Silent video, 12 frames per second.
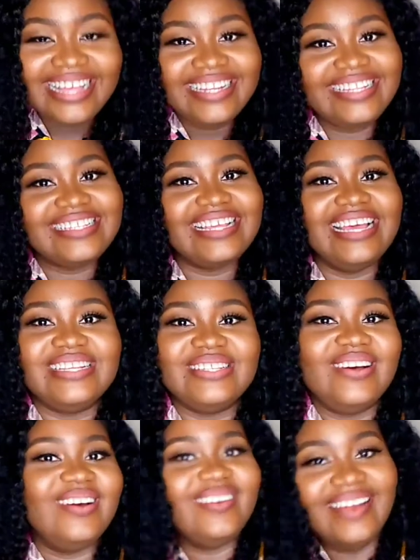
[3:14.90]
this guy is
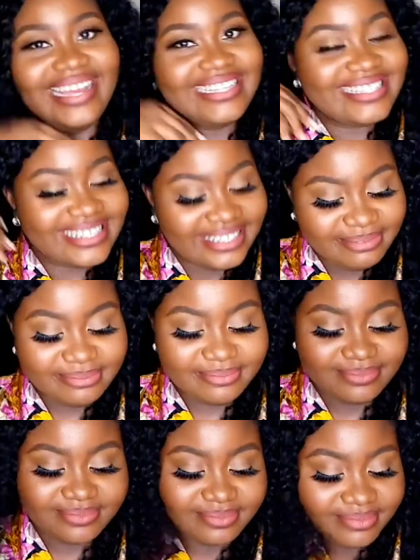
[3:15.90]
not right
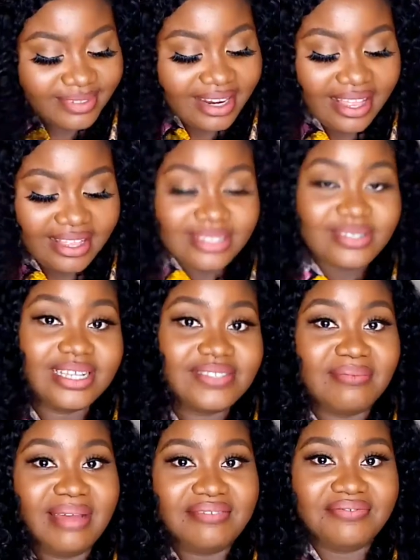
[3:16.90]
this one is
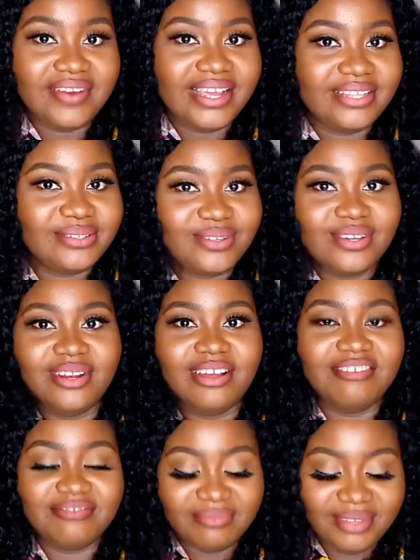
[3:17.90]
for my friend do you
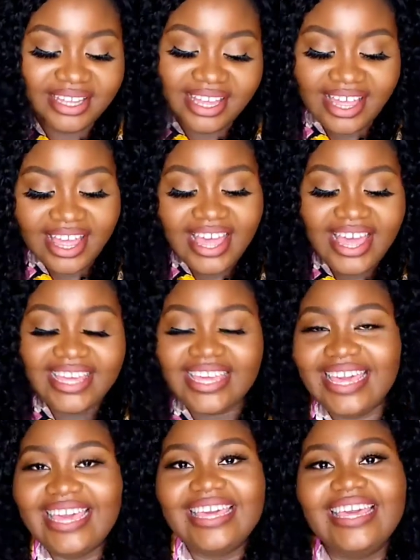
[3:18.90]
love me
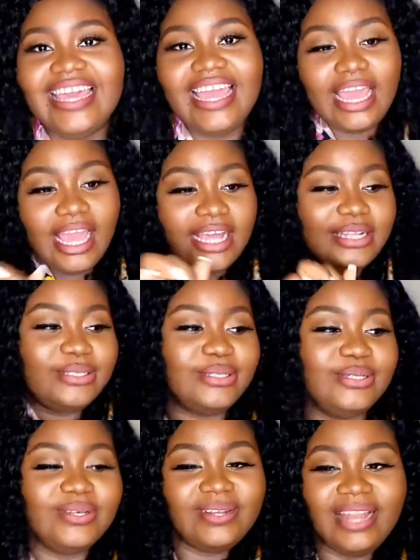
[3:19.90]
kiki do
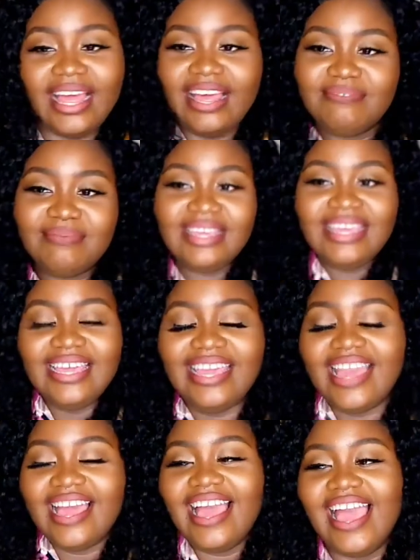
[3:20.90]
you love me
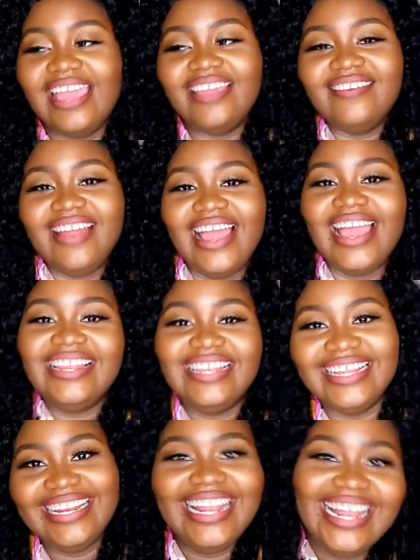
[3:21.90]
are you riding